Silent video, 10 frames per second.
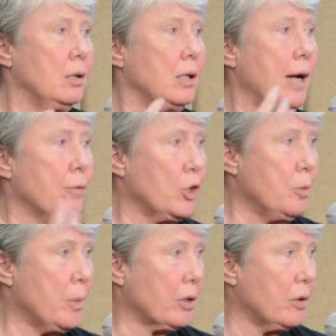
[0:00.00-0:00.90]

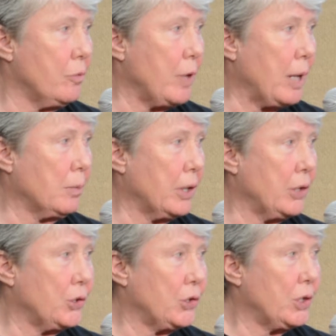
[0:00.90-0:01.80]
African-American
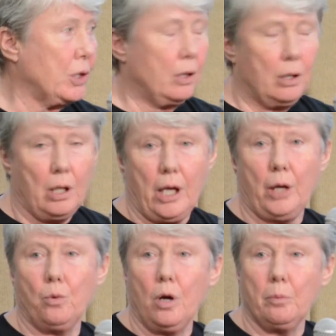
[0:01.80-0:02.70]
families
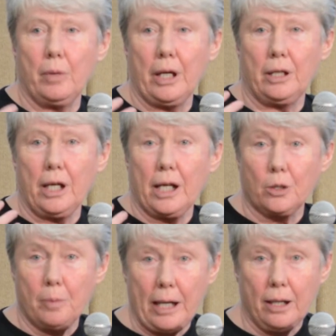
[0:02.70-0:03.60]
and what made
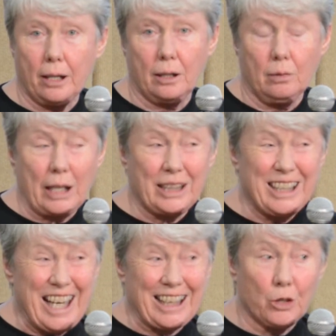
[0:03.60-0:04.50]
Hispanic,
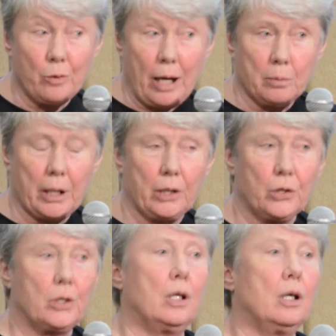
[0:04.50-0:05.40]
Latinx
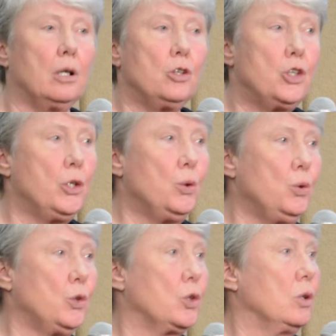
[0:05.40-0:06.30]
families
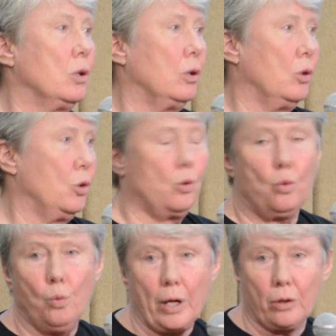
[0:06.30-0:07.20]
choose
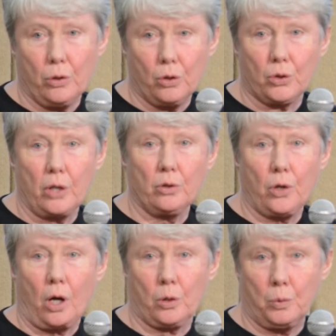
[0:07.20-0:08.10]
where their son or
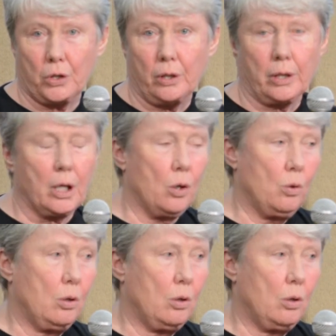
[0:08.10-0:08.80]
daughter was going to go.